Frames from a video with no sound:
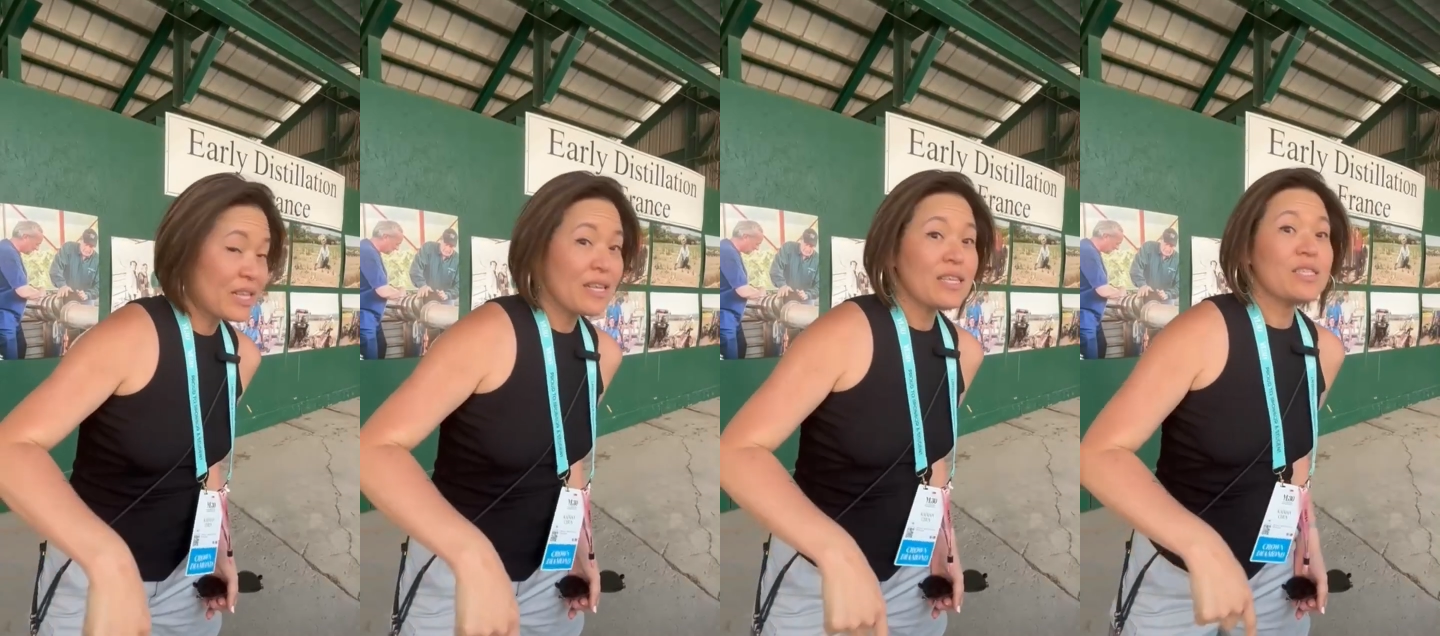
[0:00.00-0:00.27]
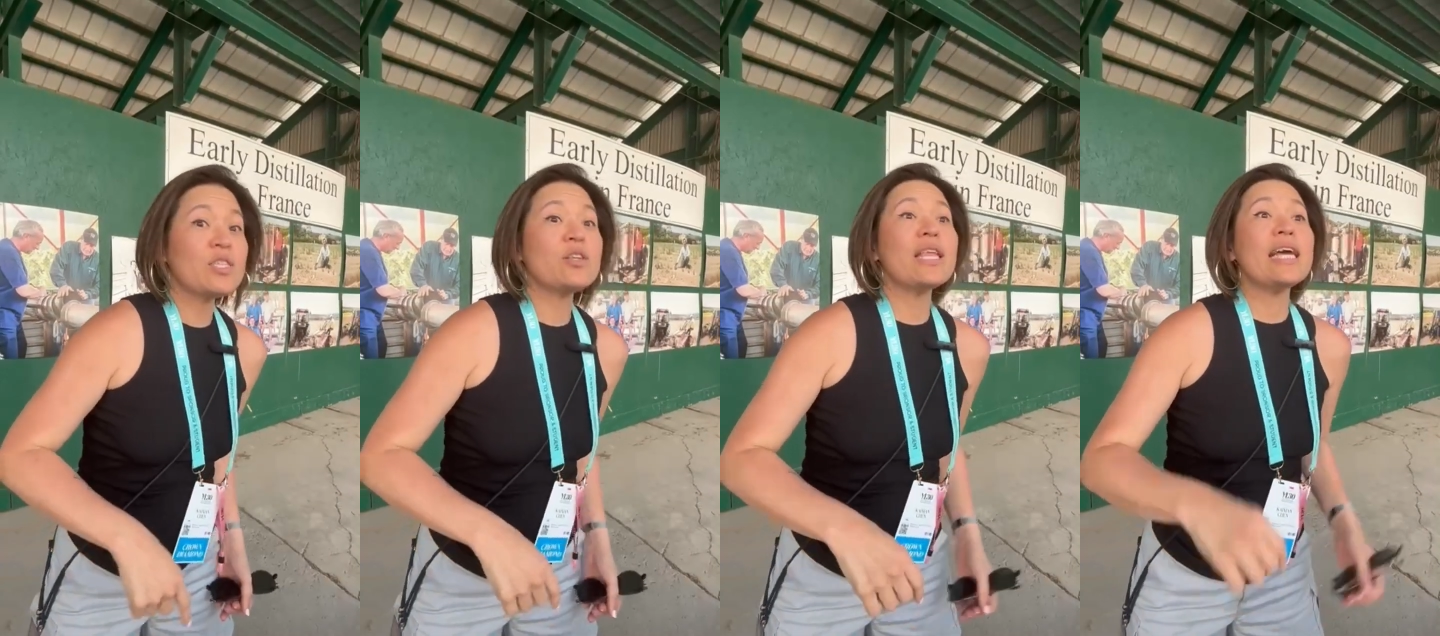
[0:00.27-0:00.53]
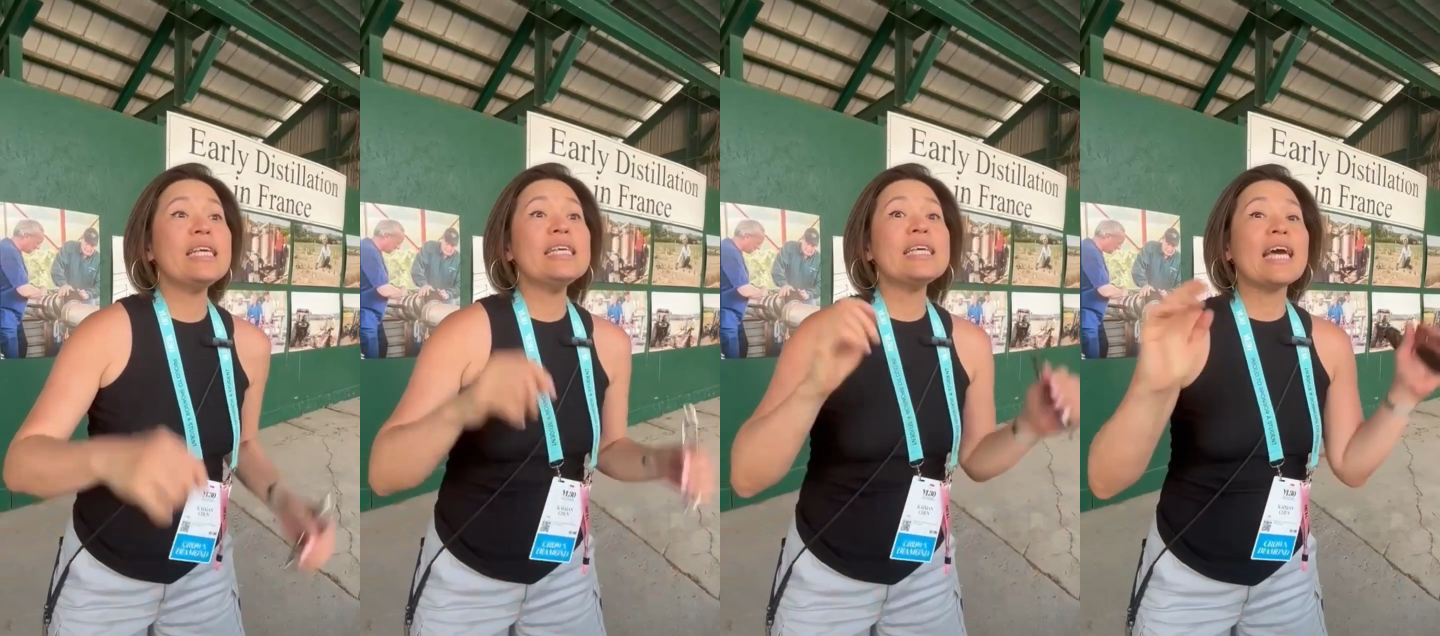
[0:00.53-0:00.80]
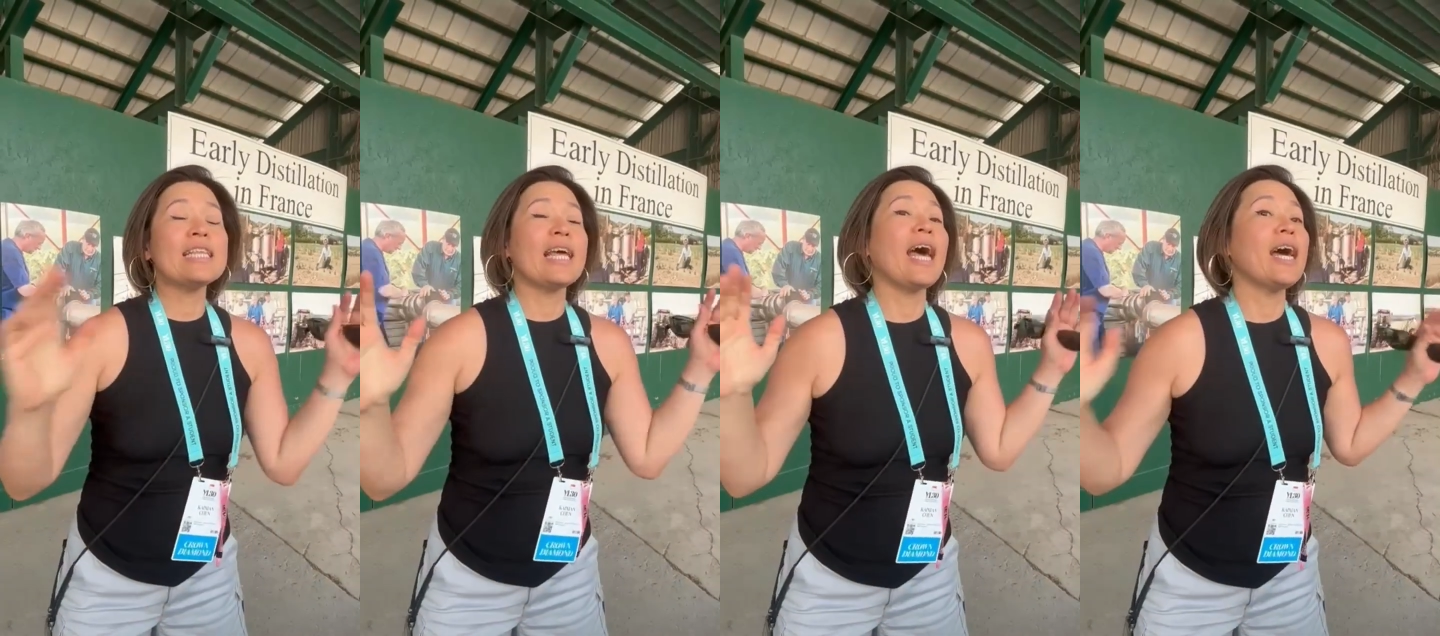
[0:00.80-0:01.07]
so that he
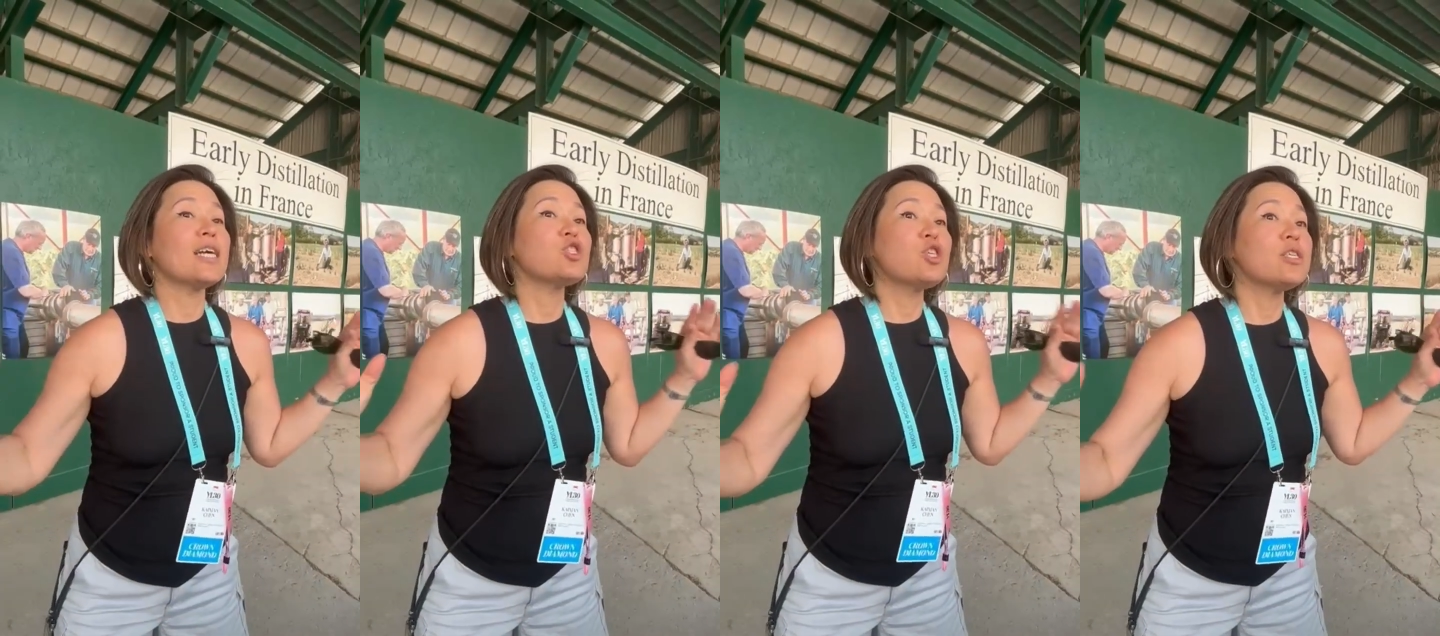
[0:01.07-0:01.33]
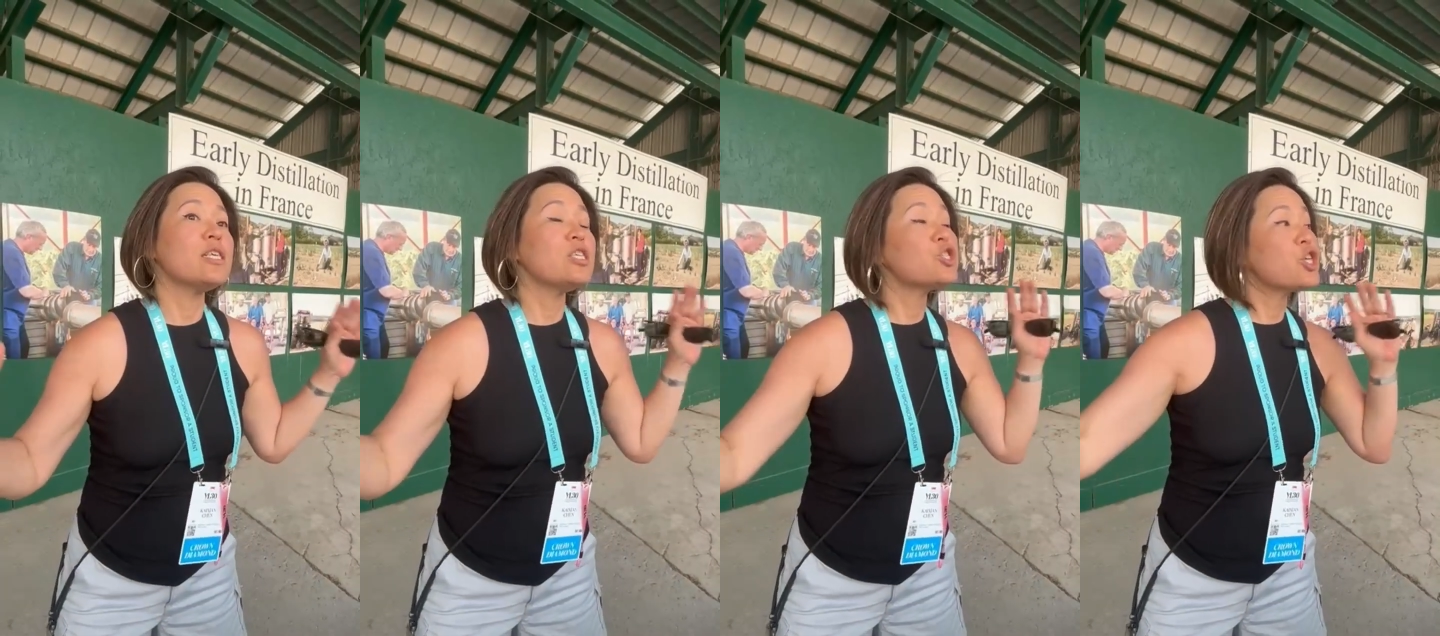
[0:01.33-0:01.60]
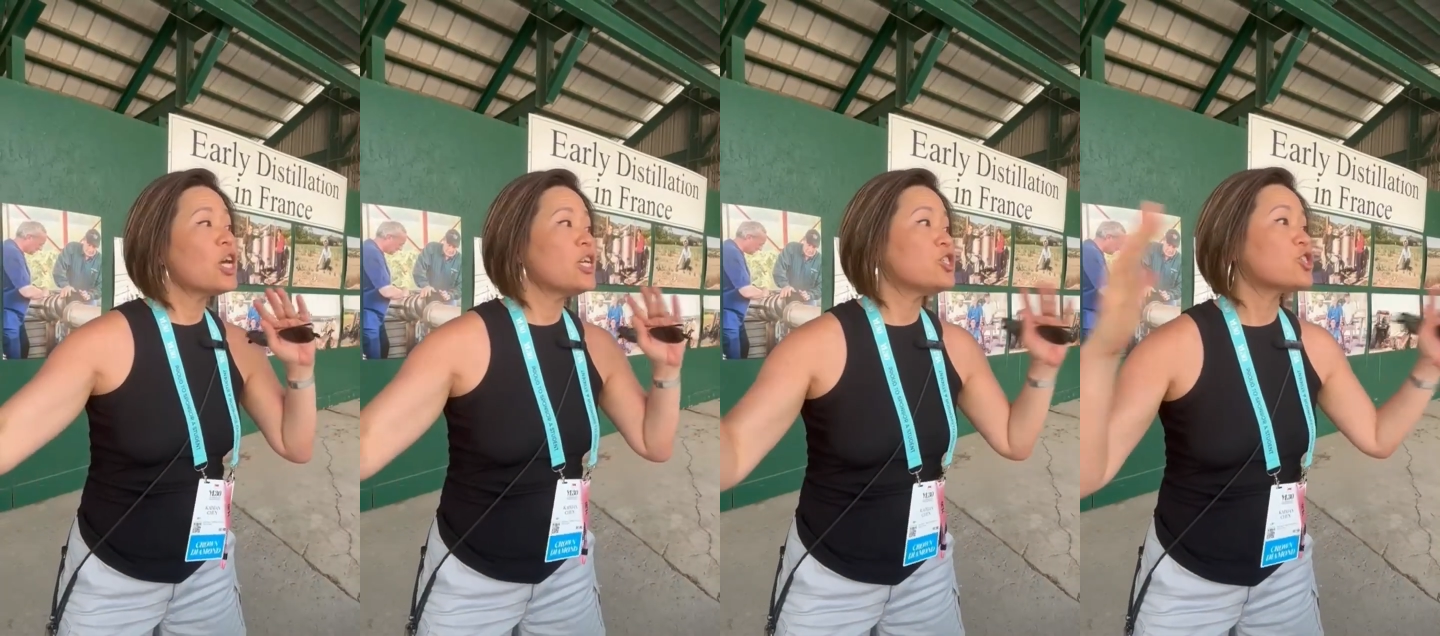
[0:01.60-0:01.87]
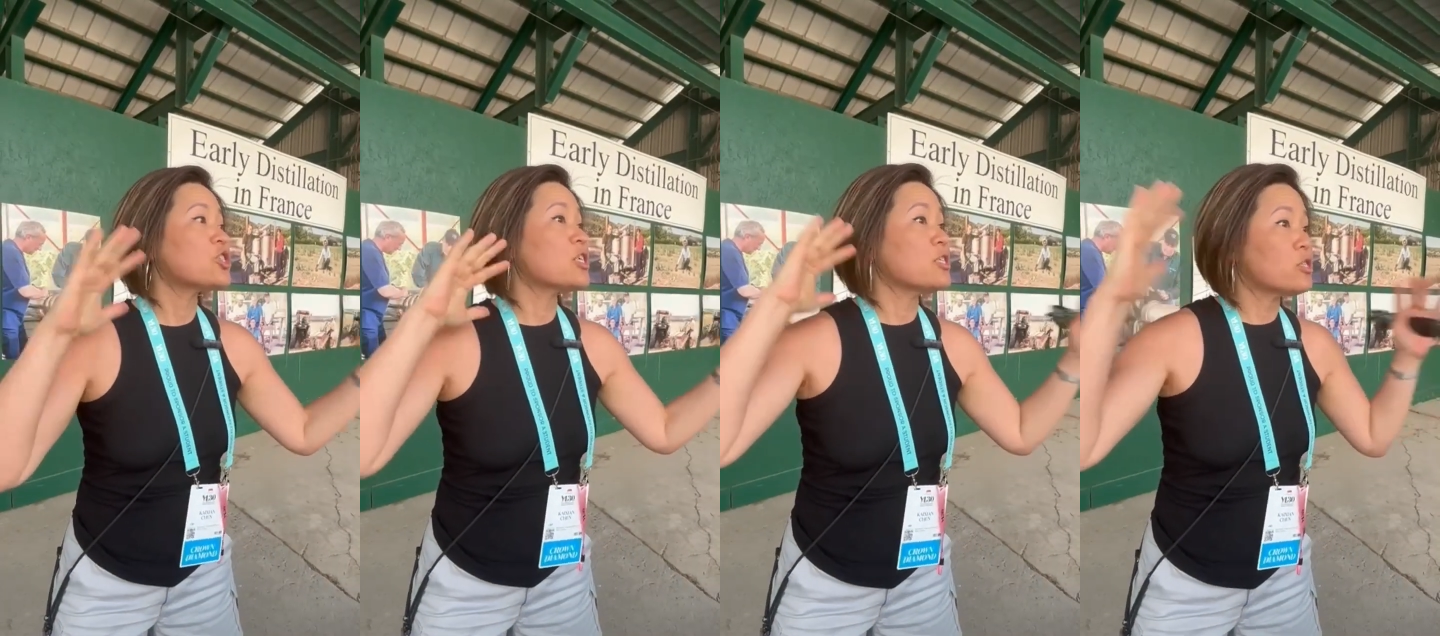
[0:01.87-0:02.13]
can actually
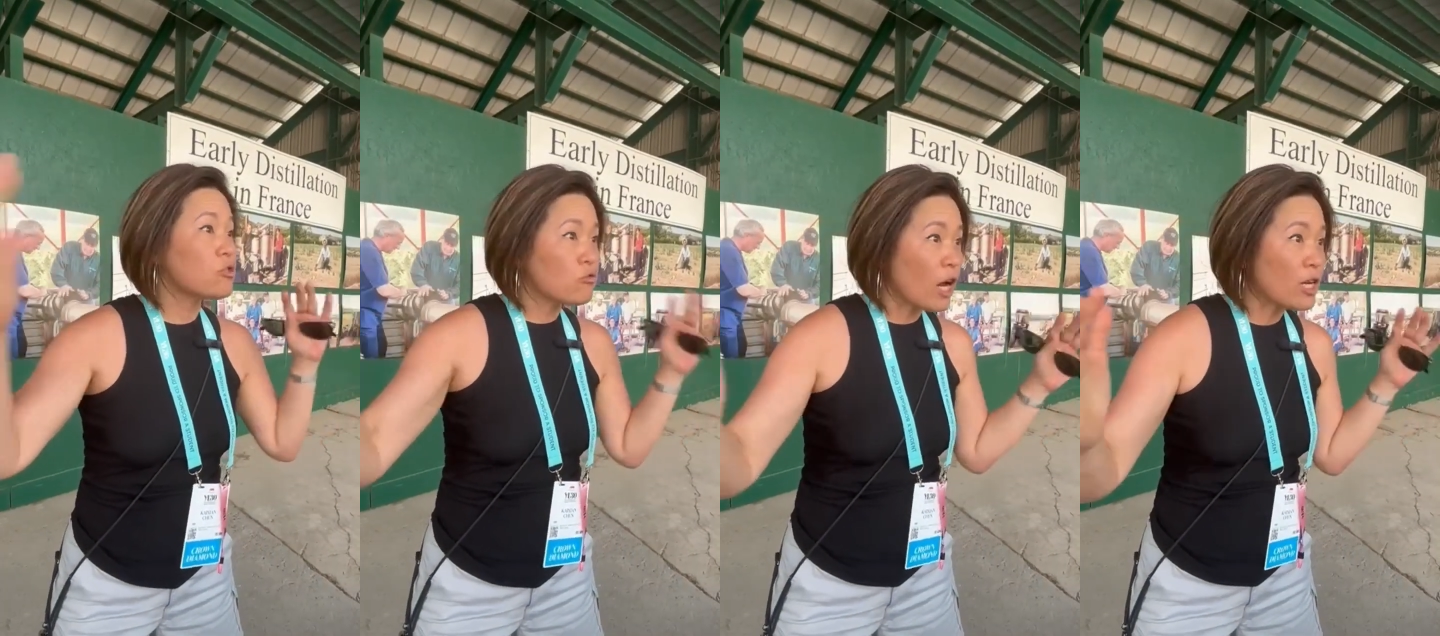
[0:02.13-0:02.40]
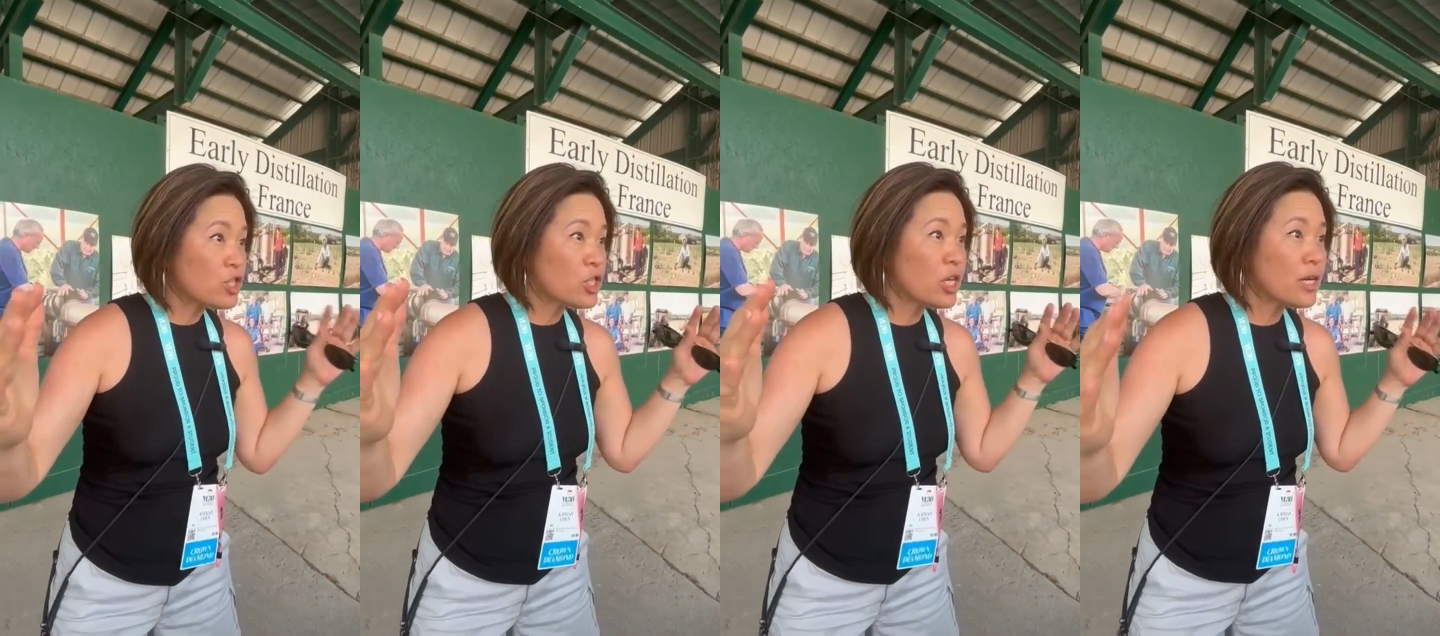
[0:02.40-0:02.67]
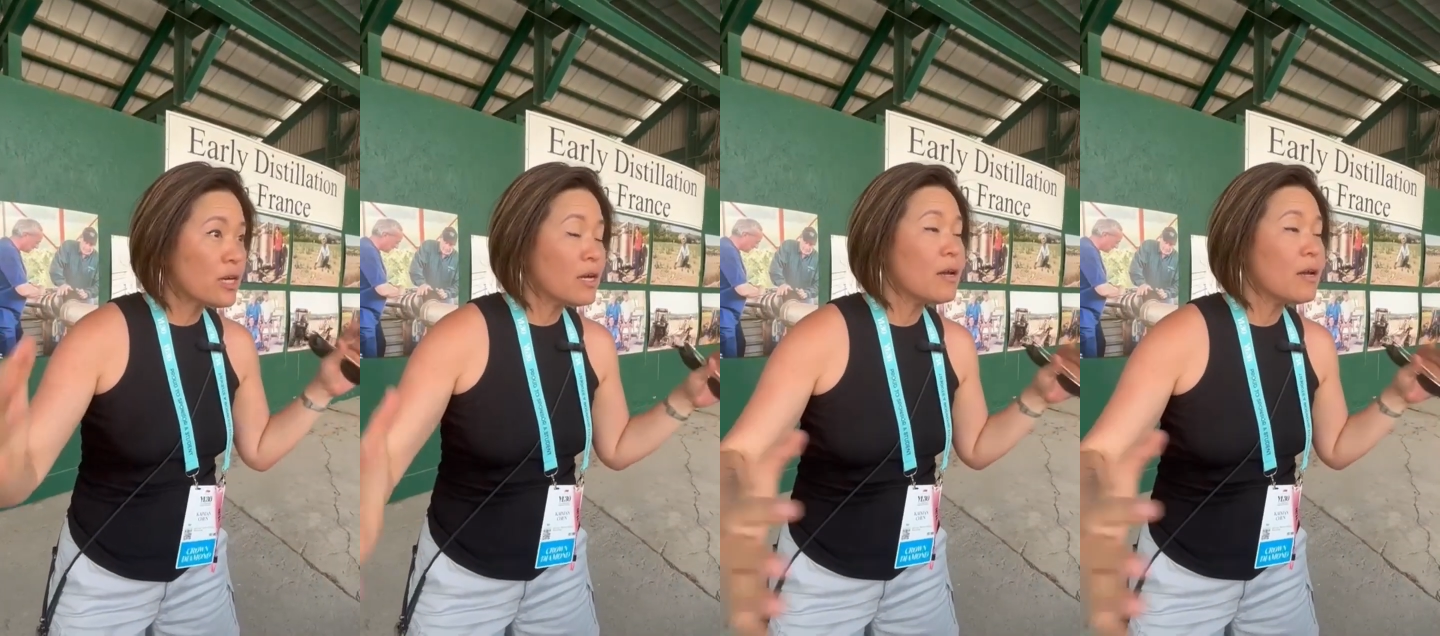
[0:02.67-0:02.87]
change the structure